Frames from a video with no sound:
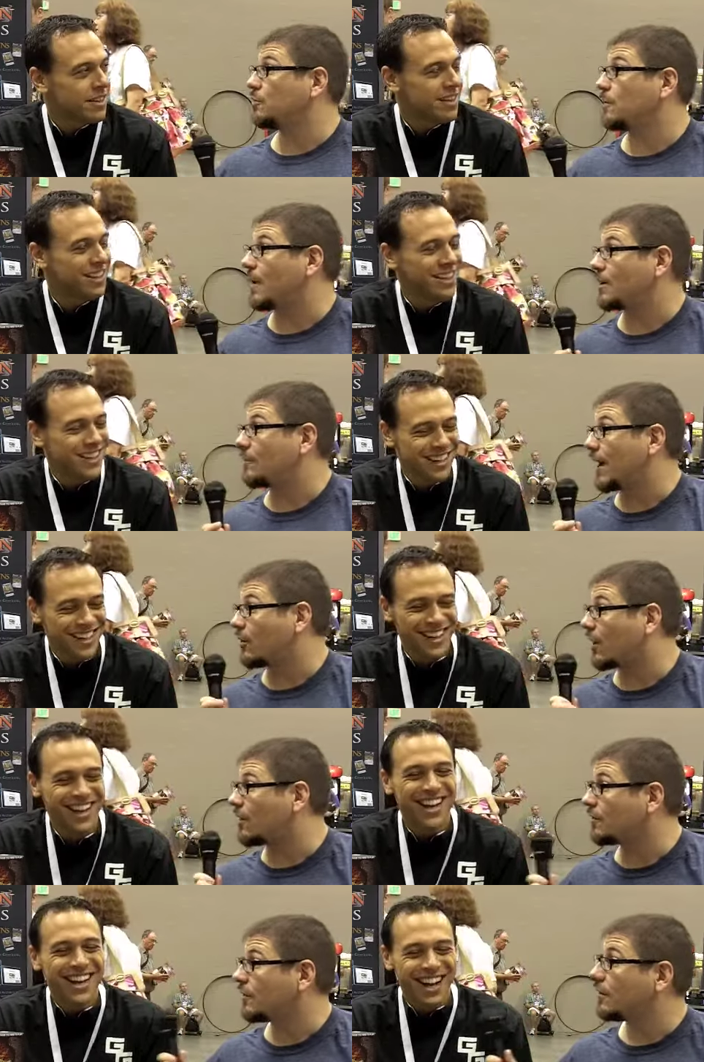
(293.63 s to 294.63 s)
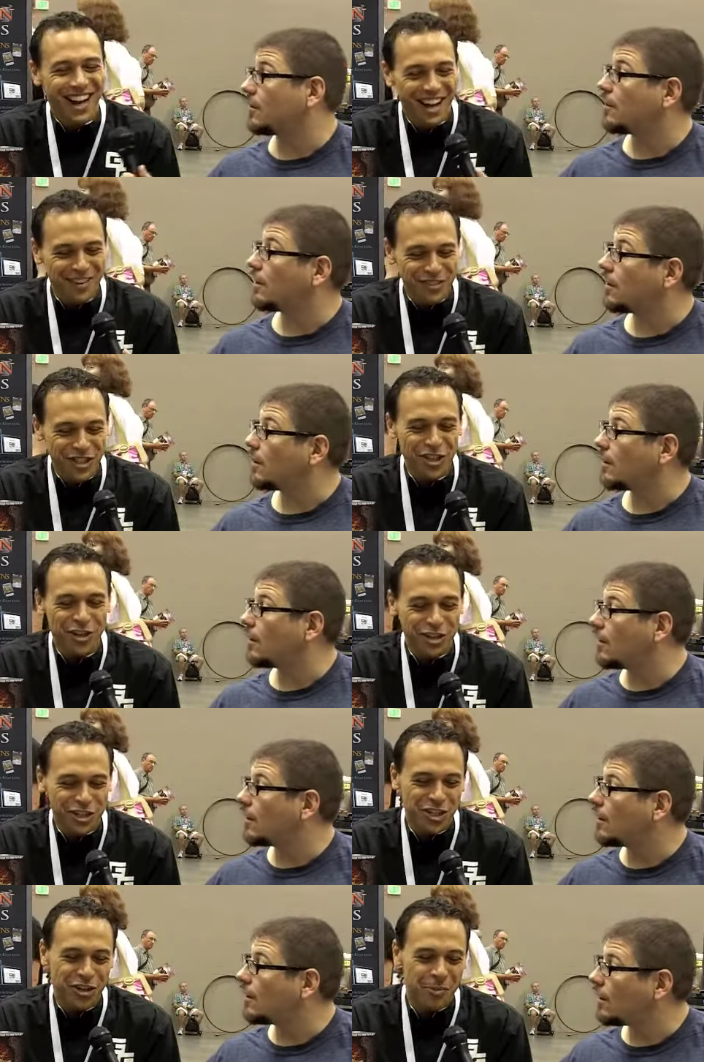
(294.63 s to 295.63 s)
Speaker 1: a little bit about your background?
Speaker 2: Um, sure,
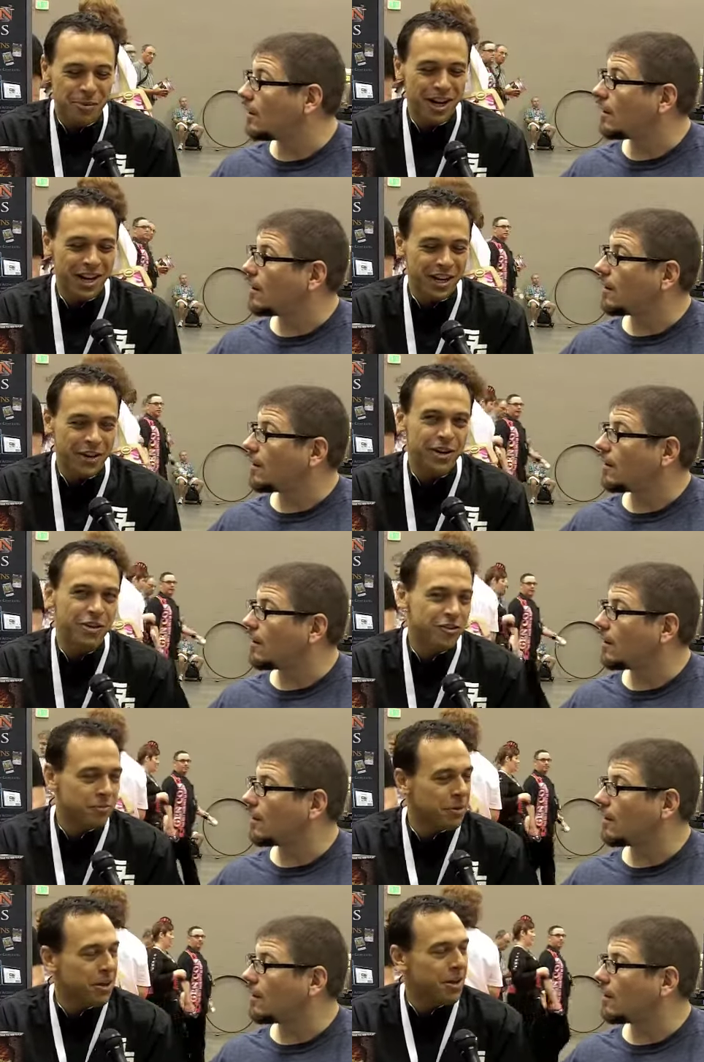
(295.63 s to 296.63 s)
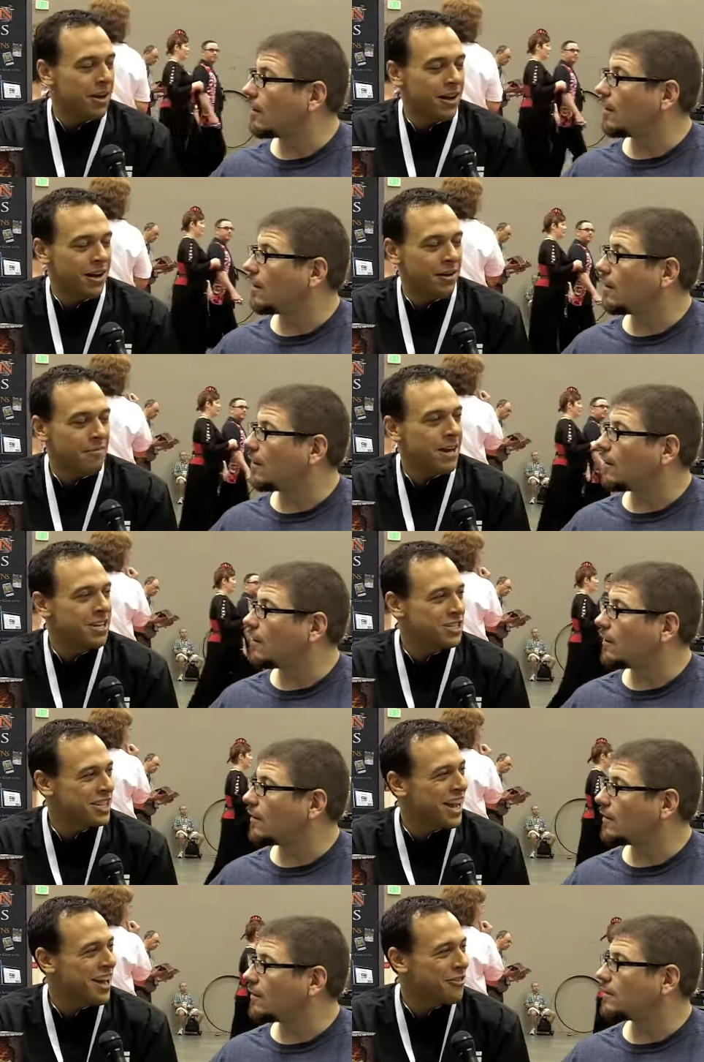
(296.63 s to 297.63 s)
sure. I mean, I you know I used to play uh, Magic
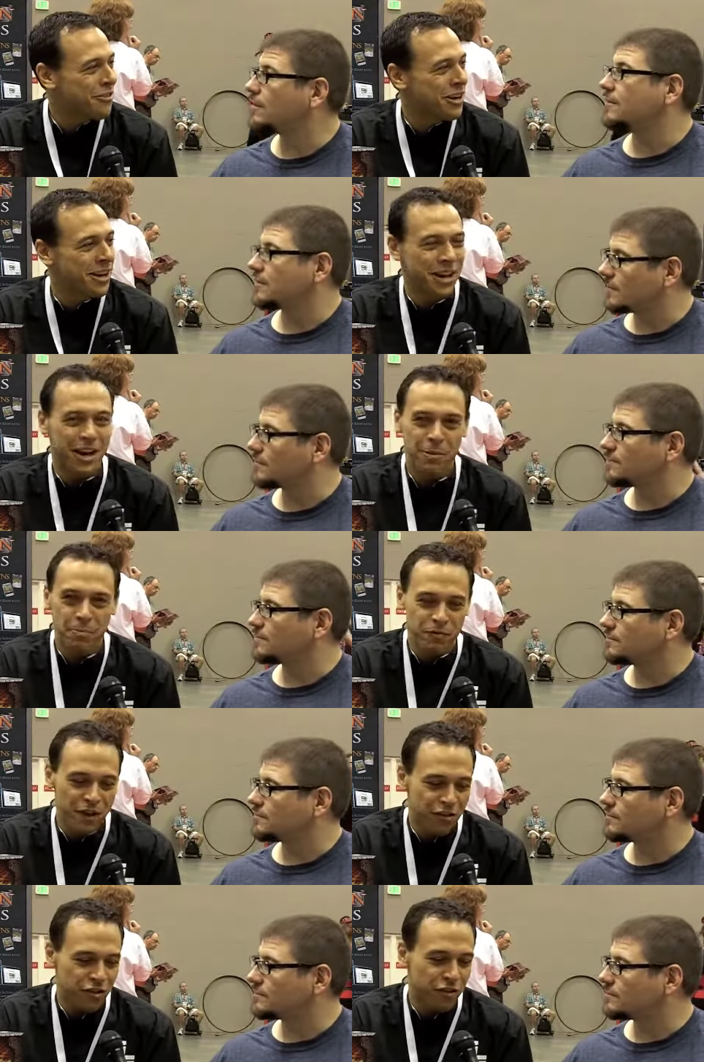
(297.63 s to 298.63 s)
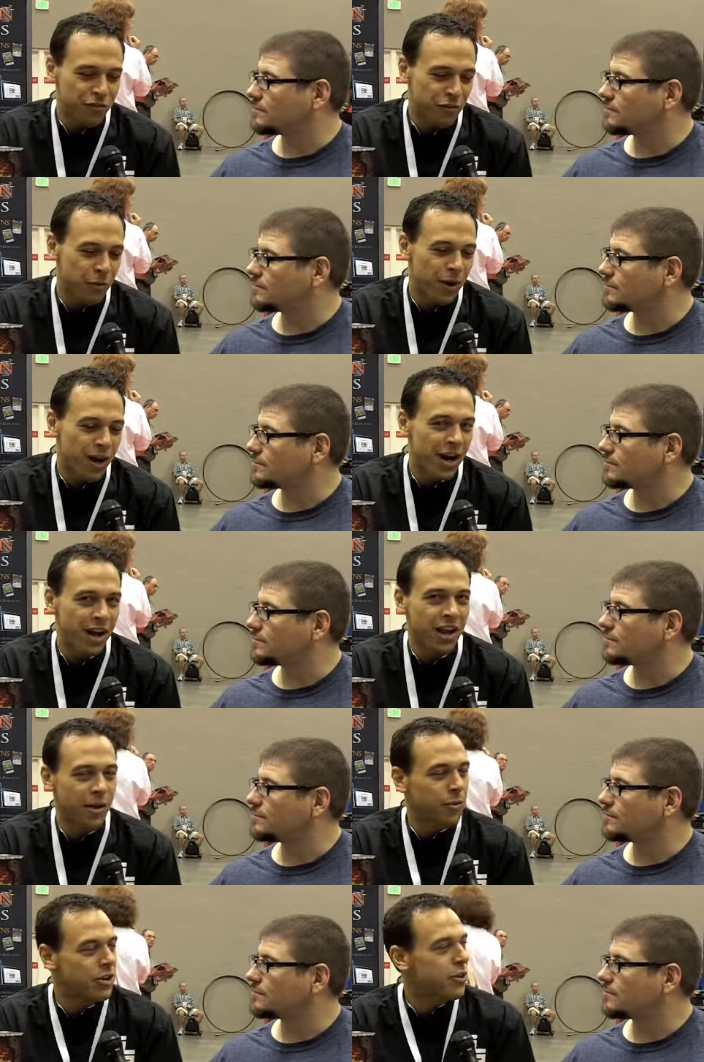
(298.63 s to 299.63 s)
the Gathering uh, professionally for a while.
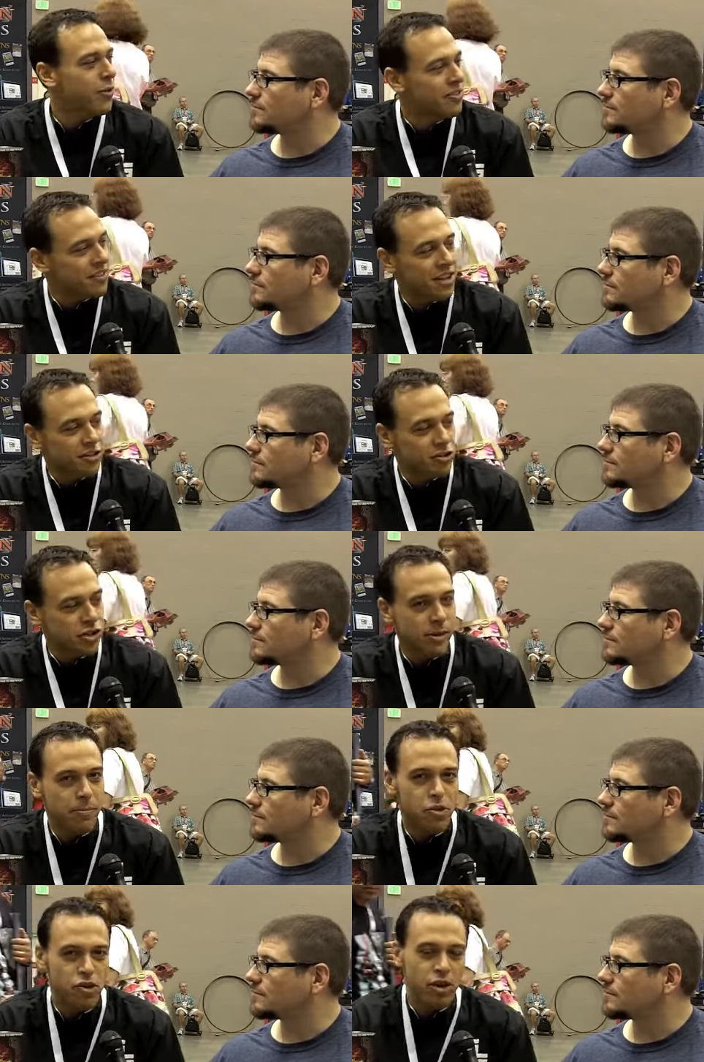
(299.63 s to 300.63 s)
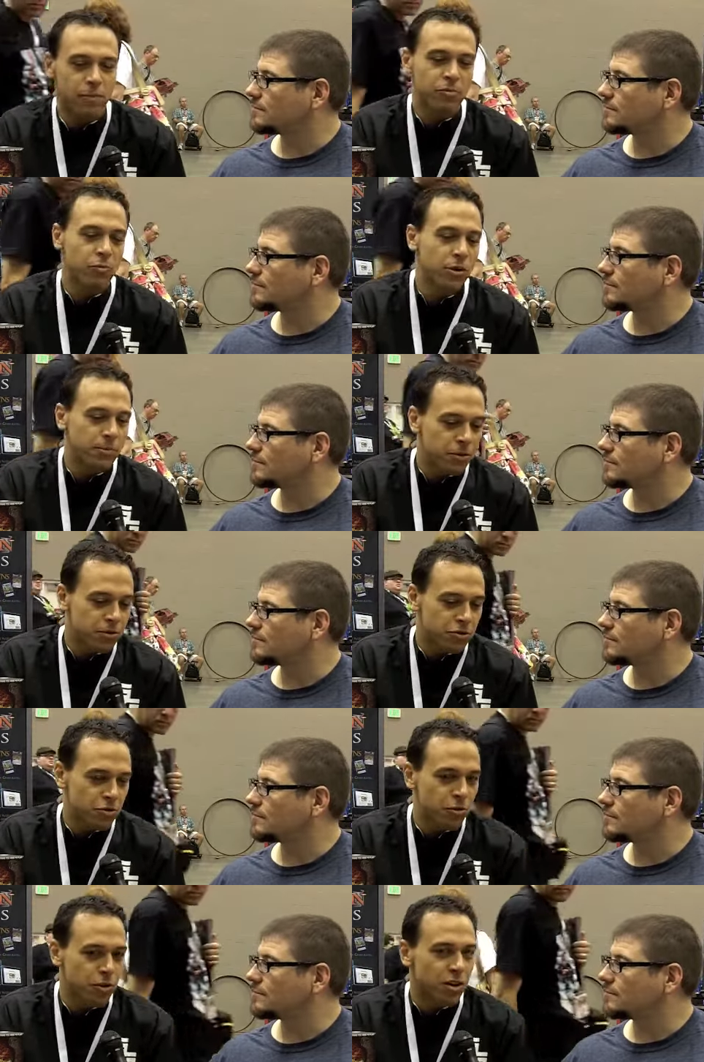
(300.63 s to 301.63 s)
I won a U.S. national championships, won a pro
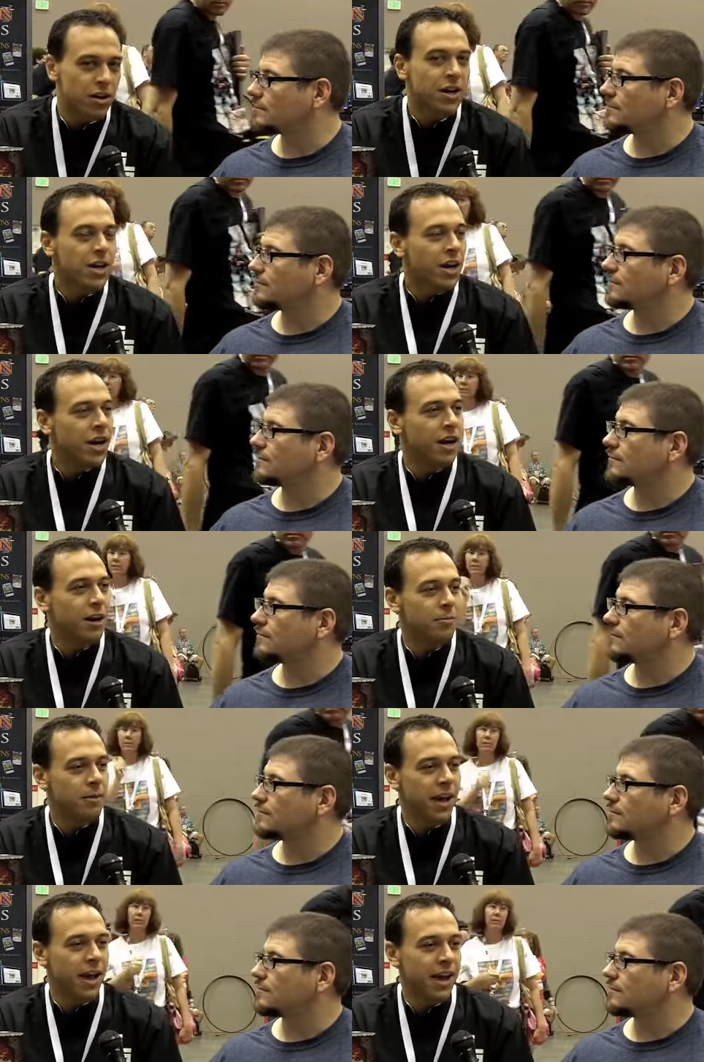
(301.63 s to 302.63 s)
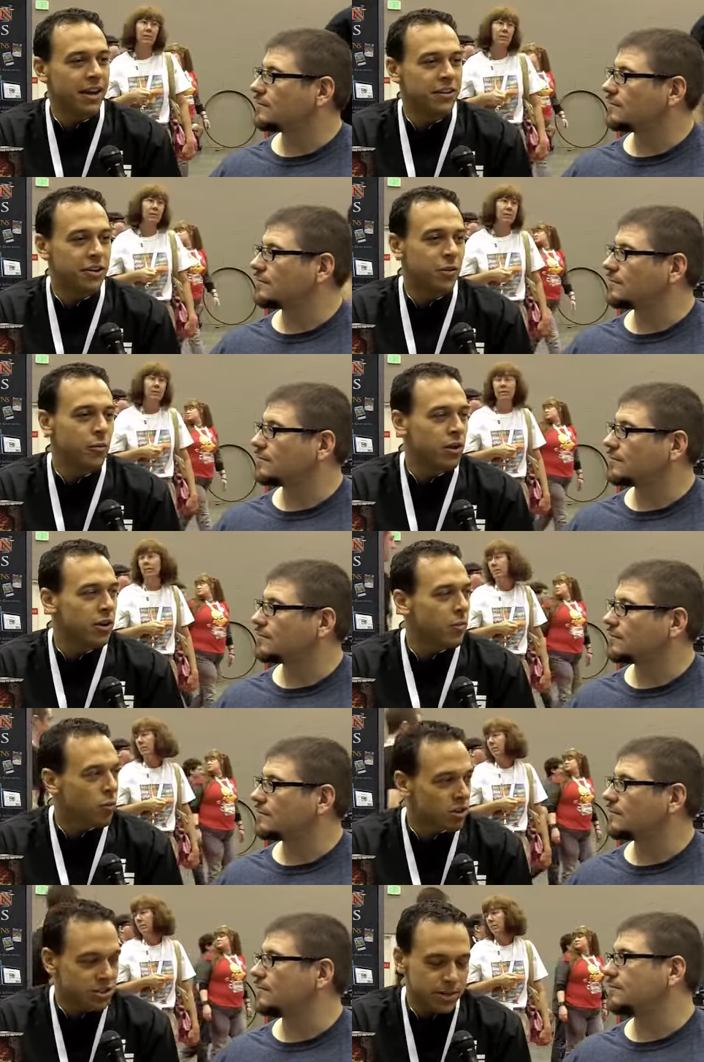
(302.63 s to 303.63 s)
tour, um, and you know won the
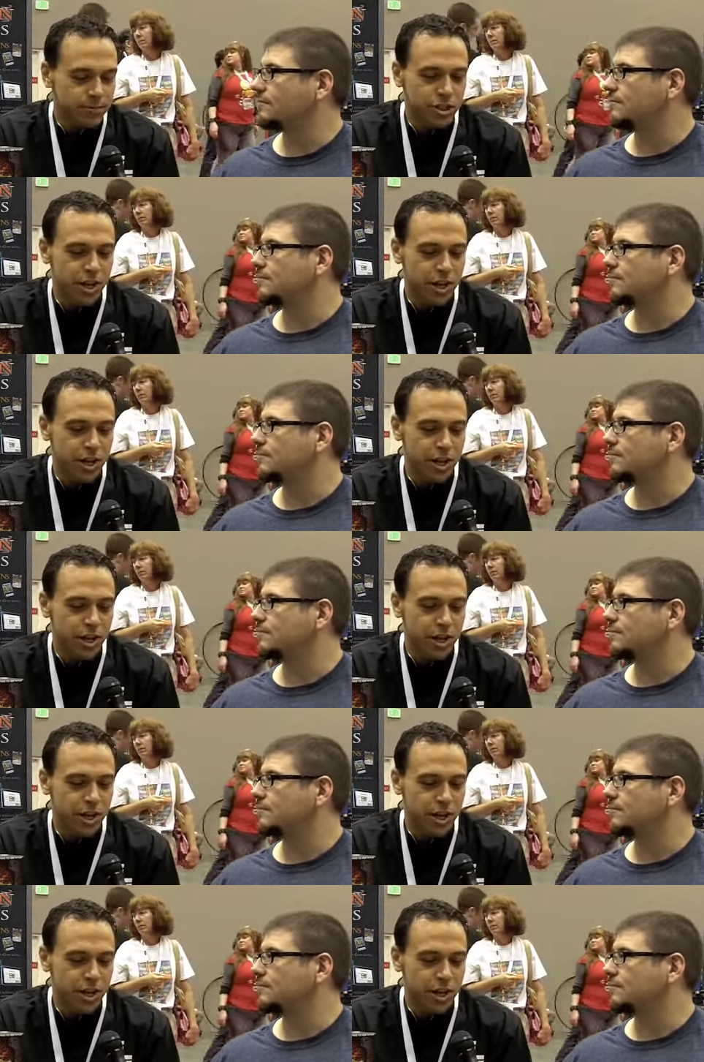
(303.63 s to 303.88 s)
world team